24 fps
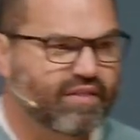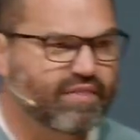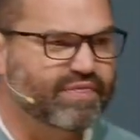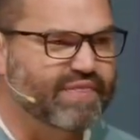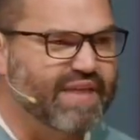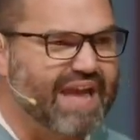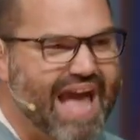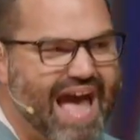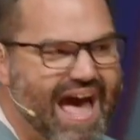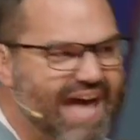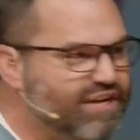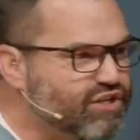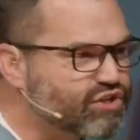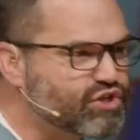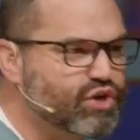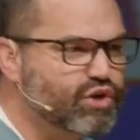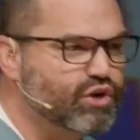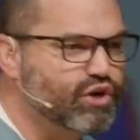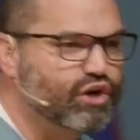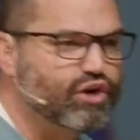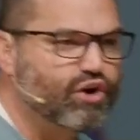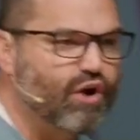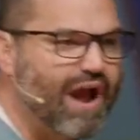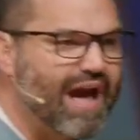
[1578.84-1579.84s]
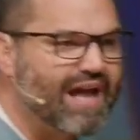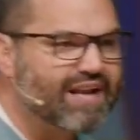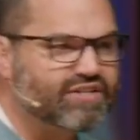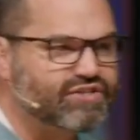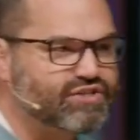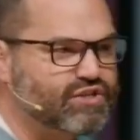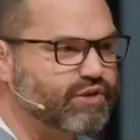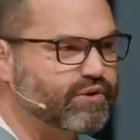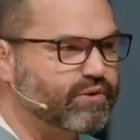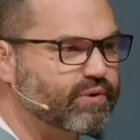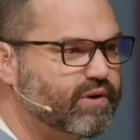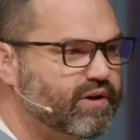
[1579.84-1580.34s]
The attitude of
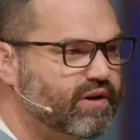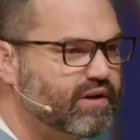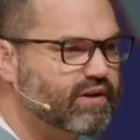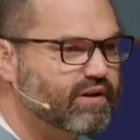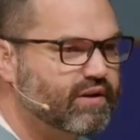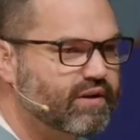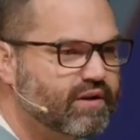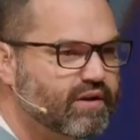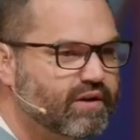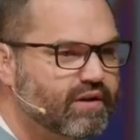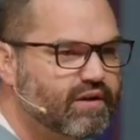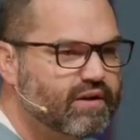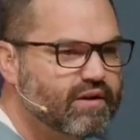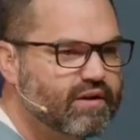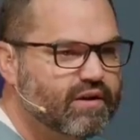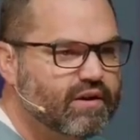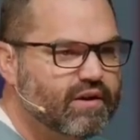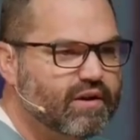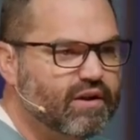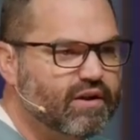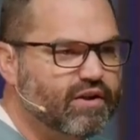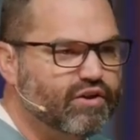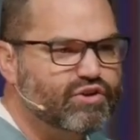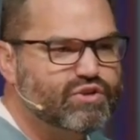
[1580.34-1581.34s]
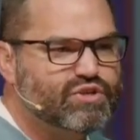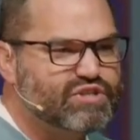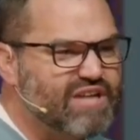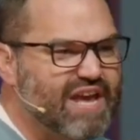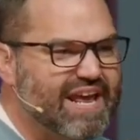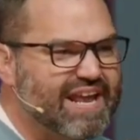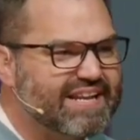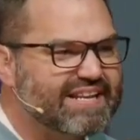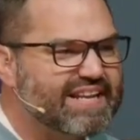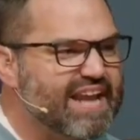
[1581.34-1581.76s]
gratitude. You see, it